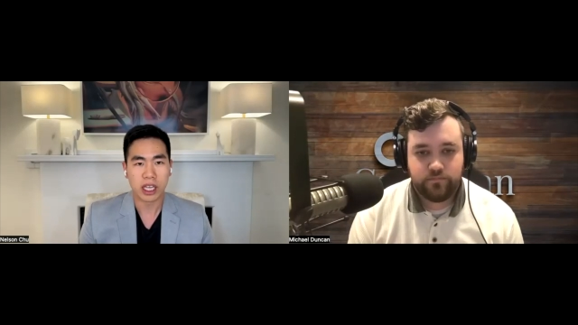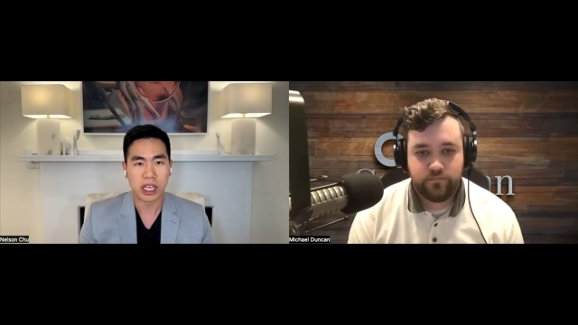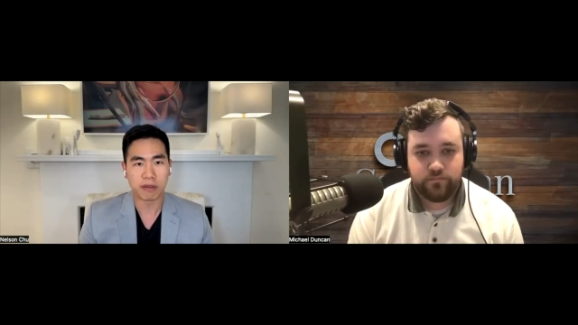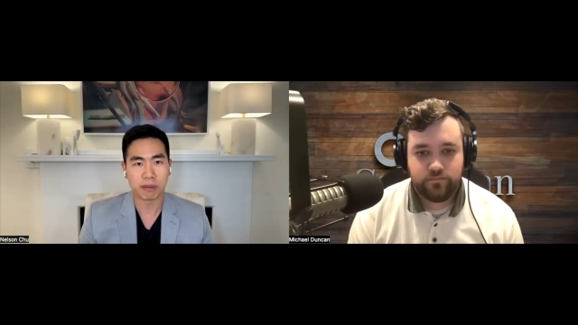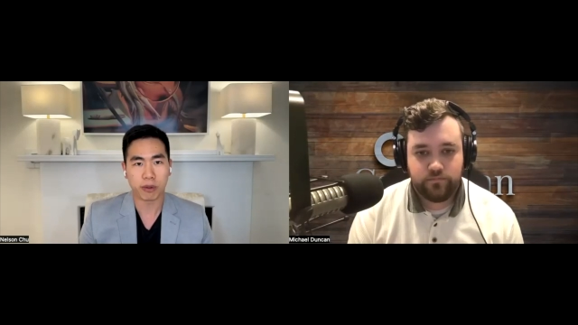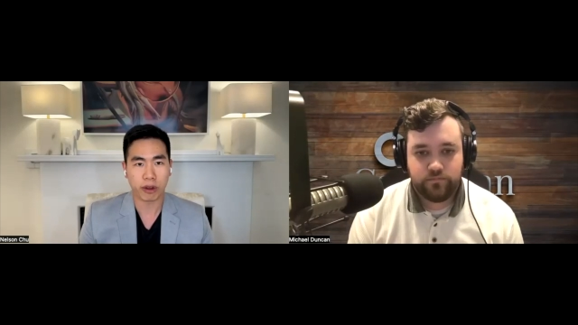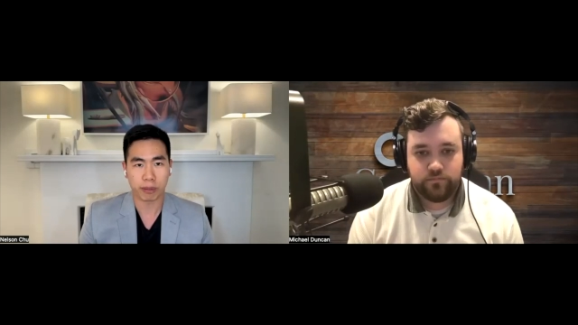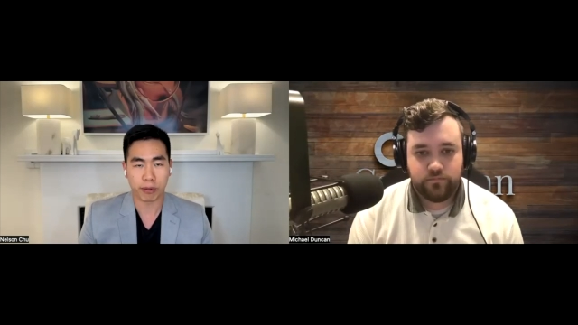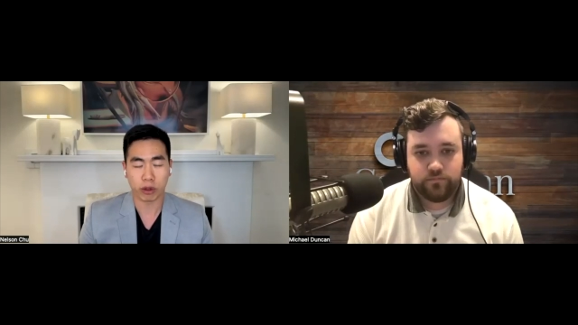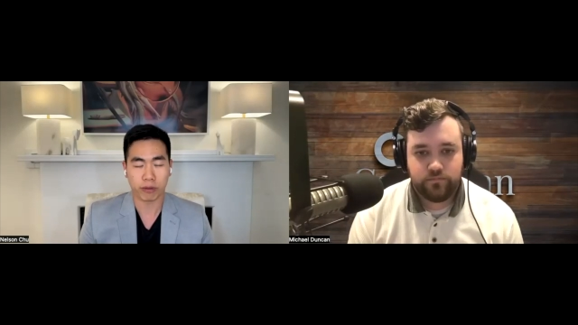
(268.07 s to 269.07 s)
Speaker 1: Even more
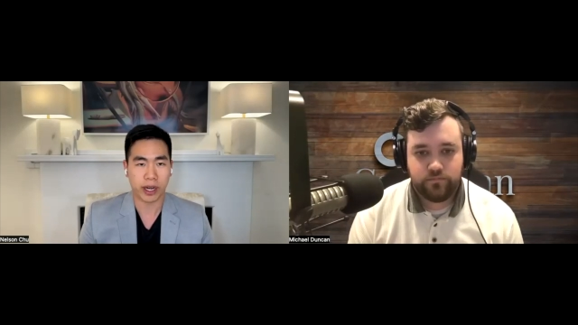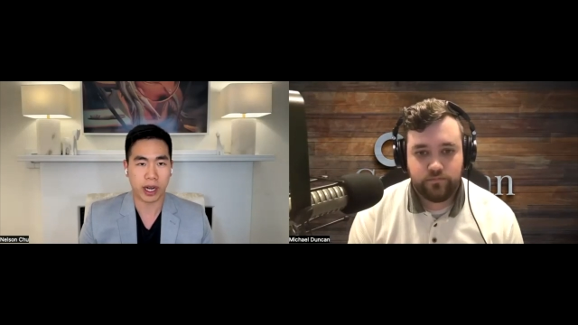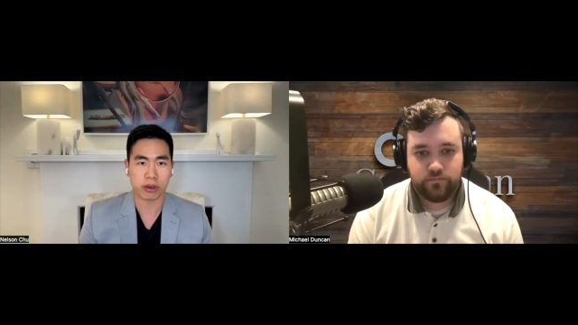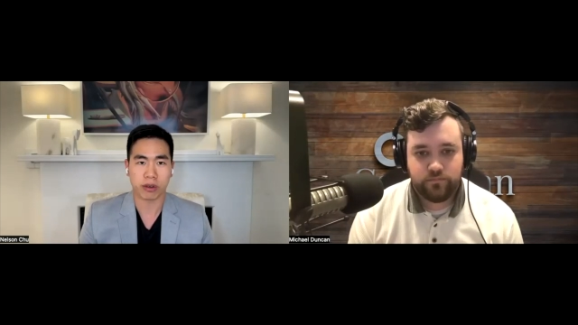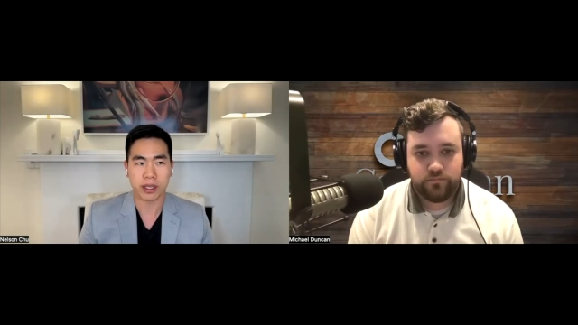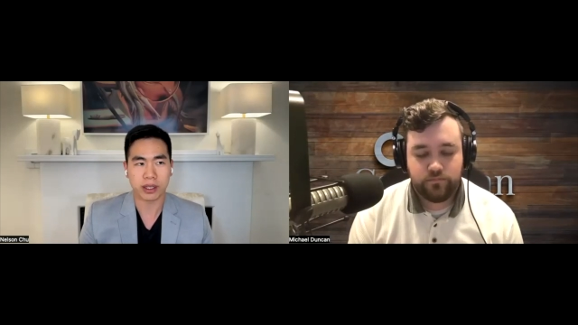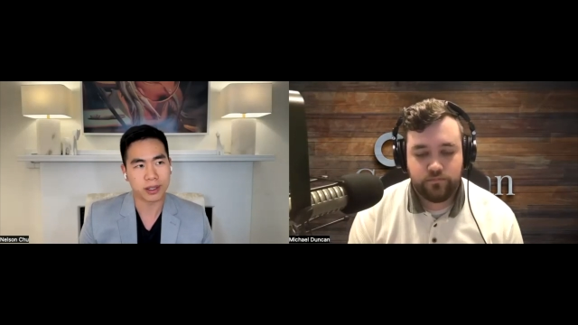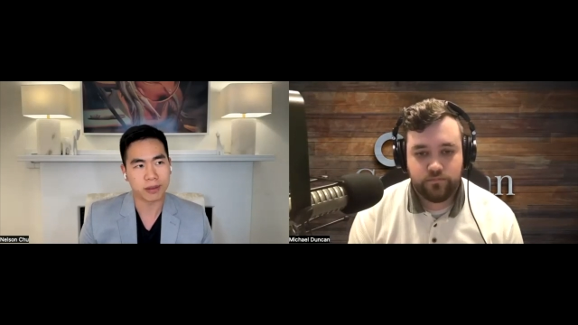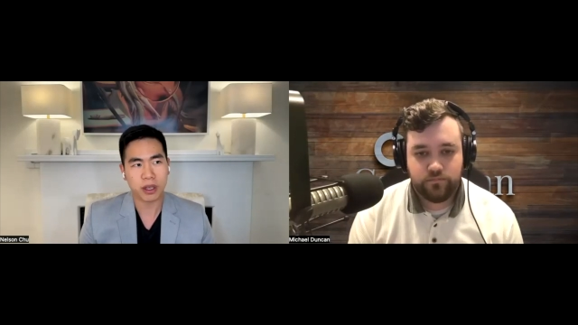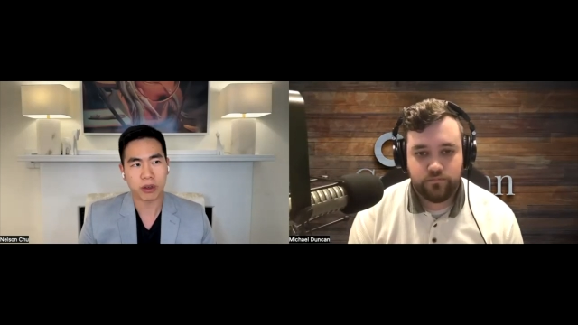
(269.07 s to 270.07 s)
before the financial
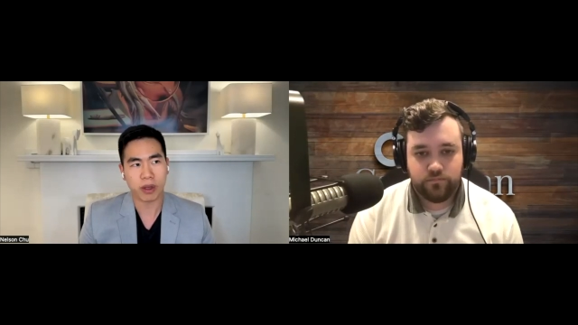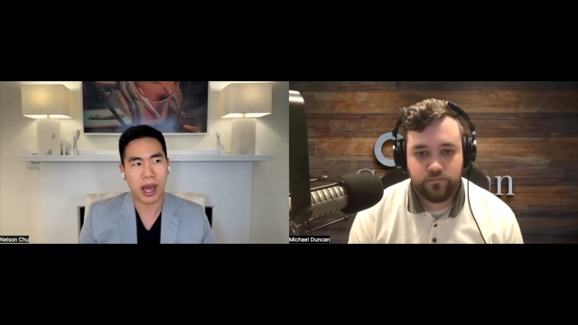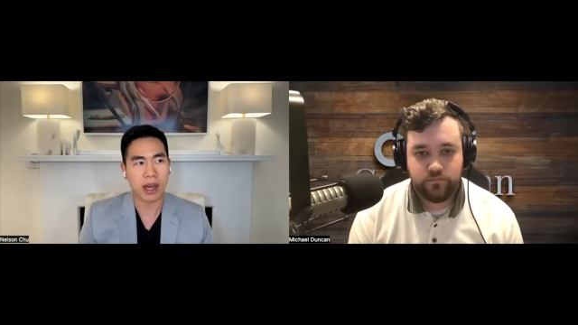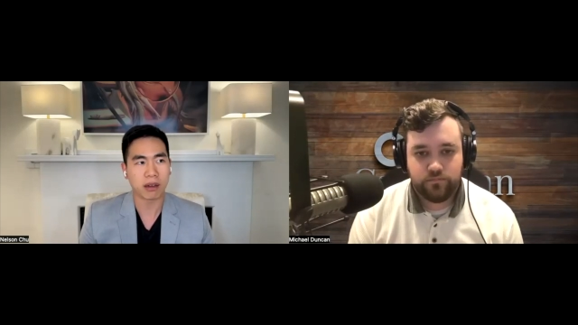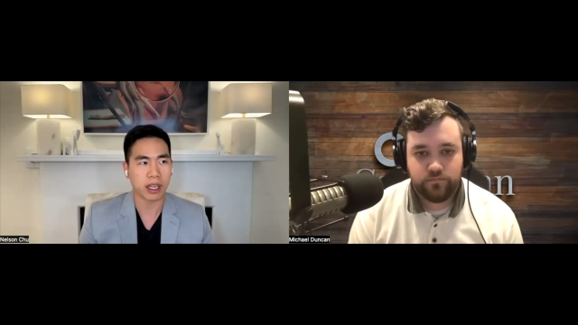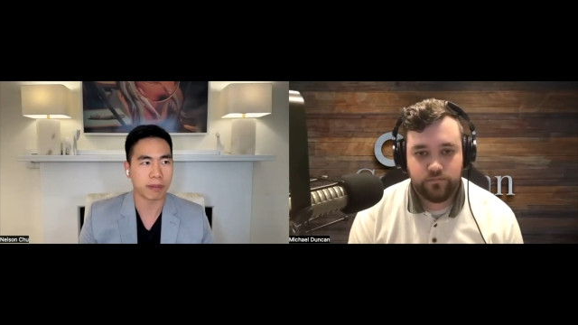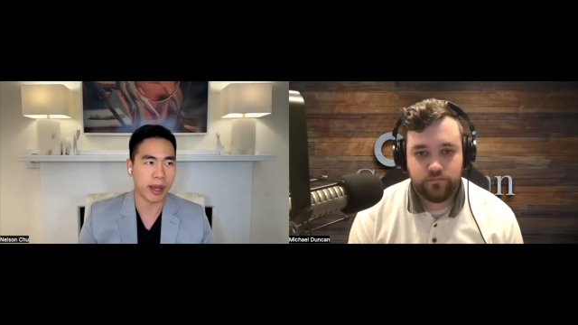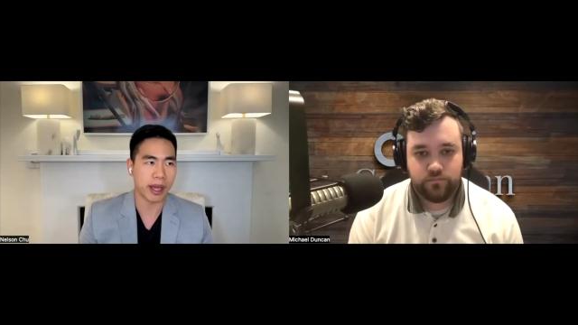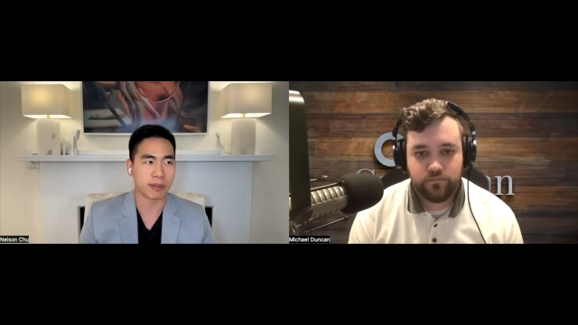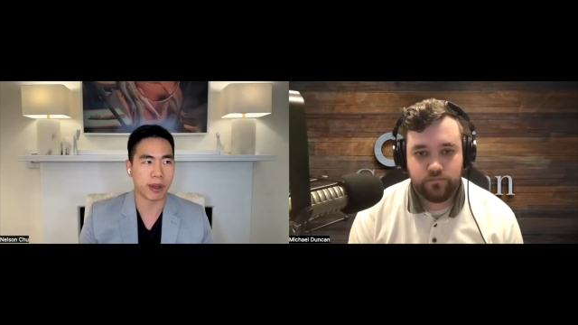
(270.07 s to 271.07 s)
crisis, you know, you had like
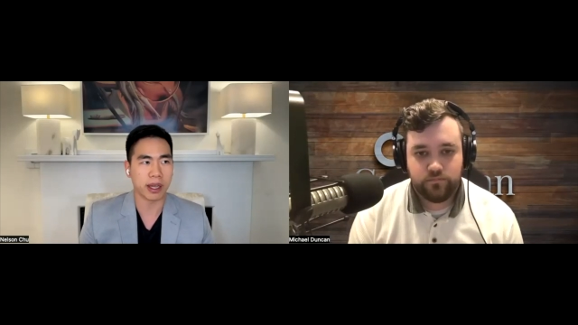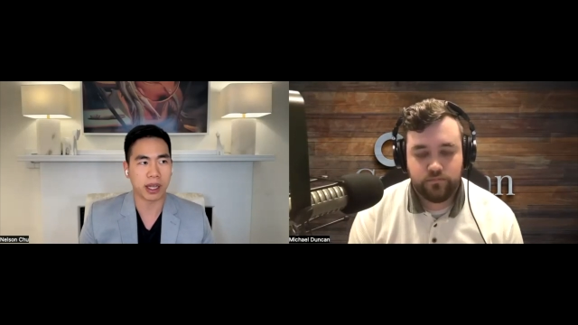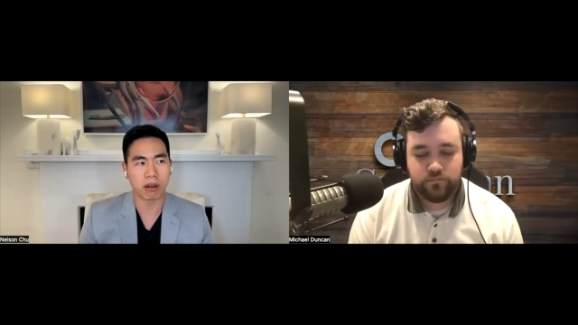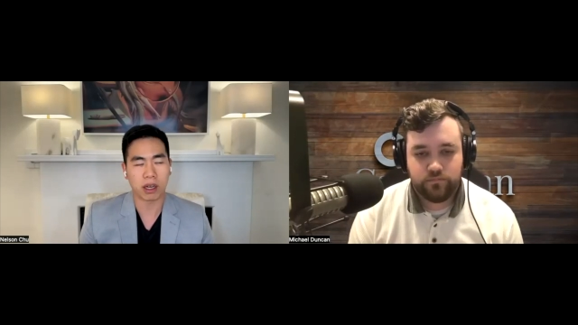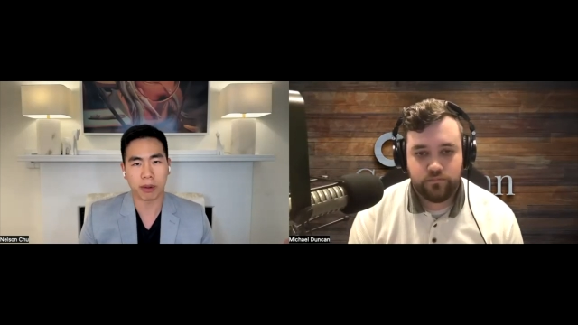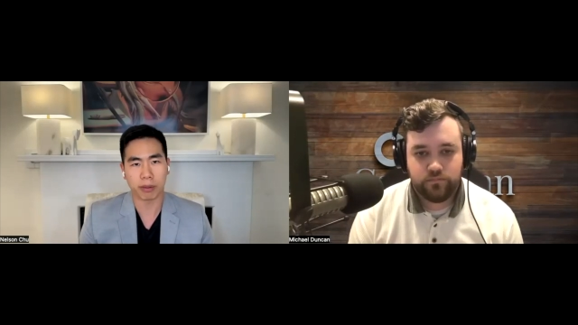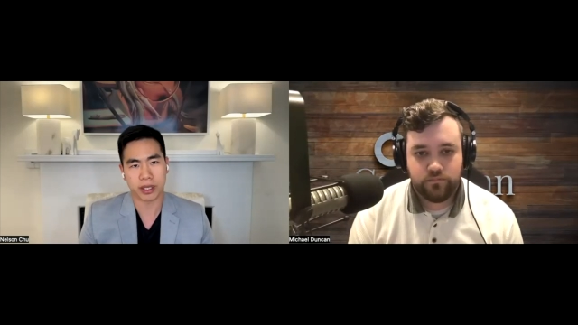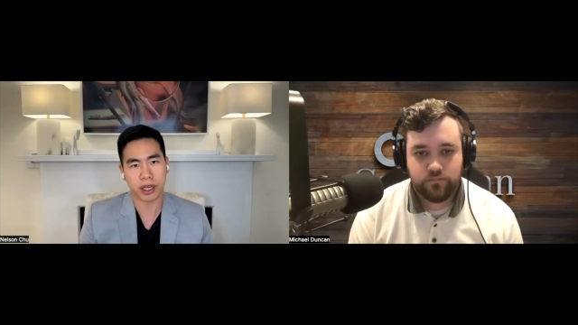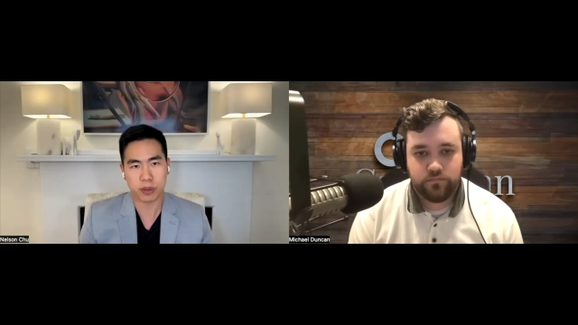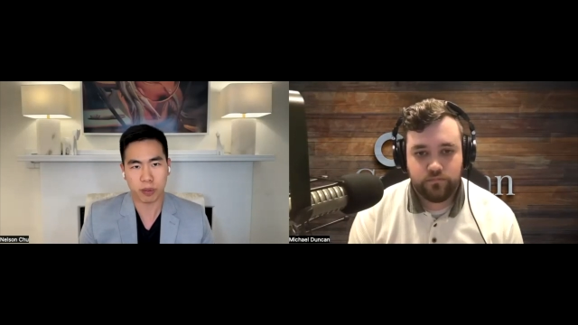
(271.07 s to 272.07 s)
banks paying out a couple percentage